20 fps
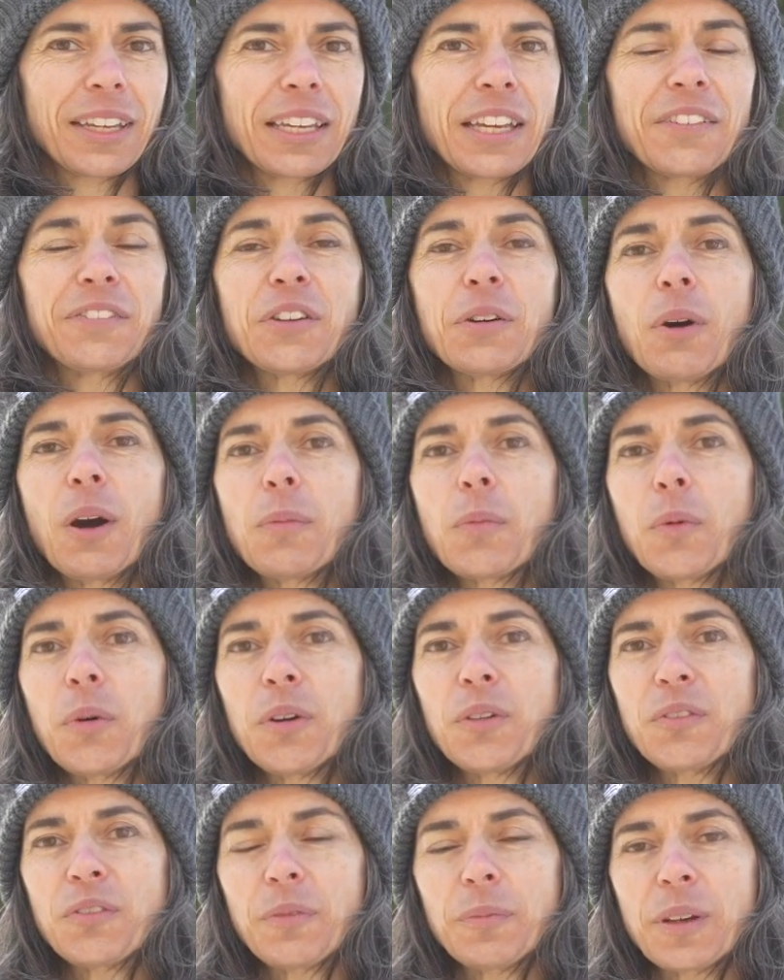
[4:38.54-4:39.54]
If you want
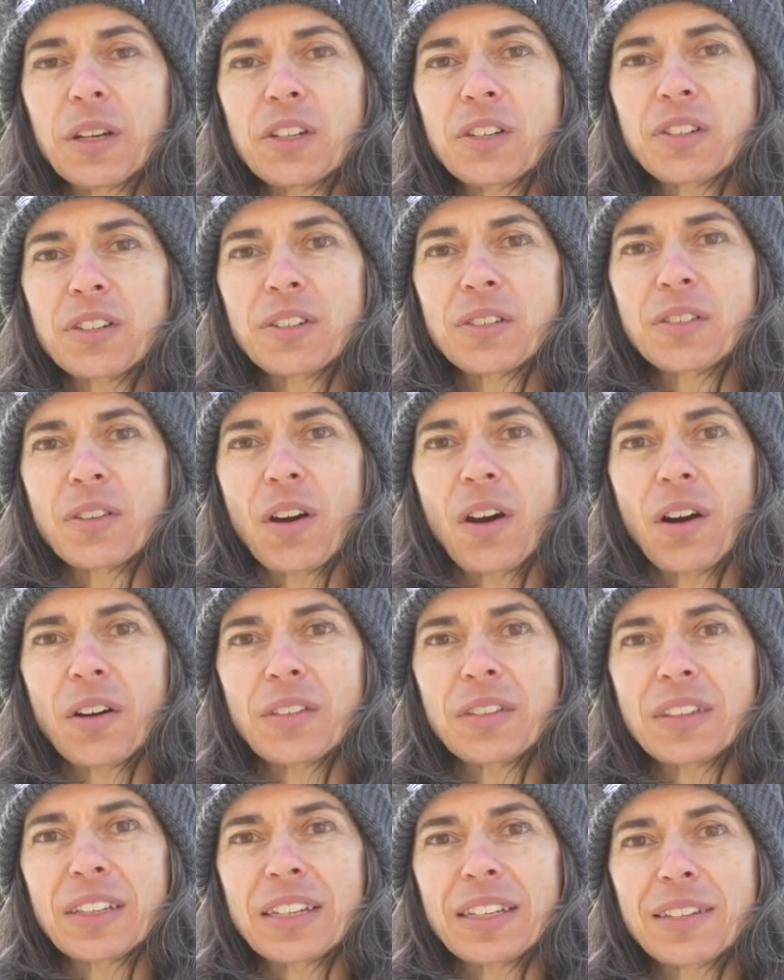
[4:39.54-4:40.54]
more information
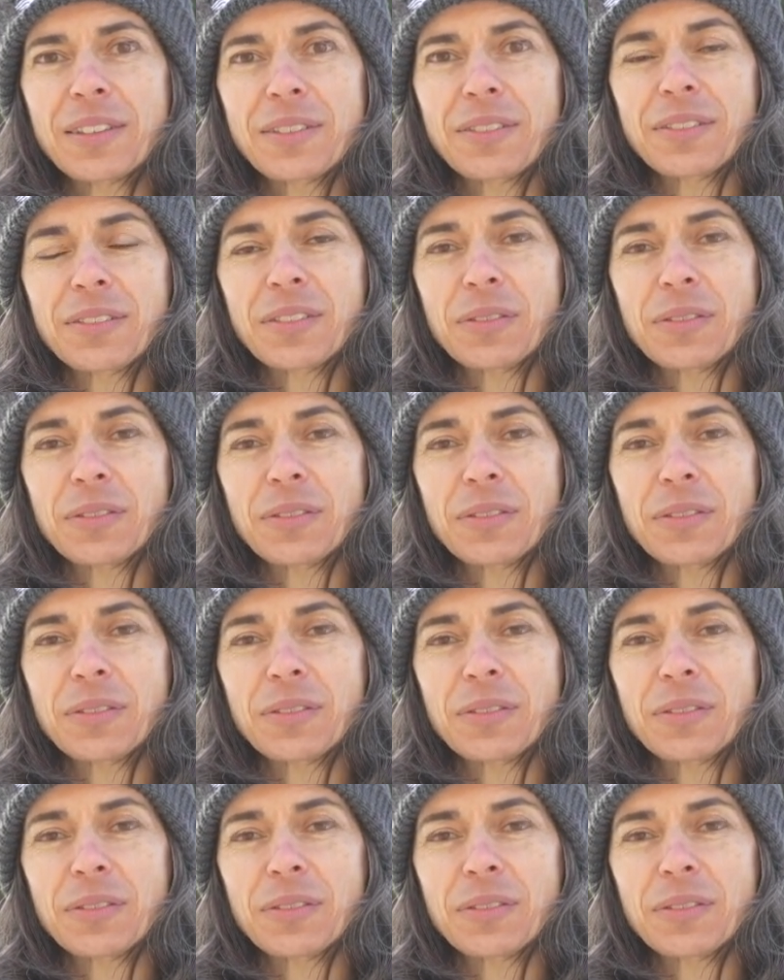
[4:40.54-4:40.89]
on these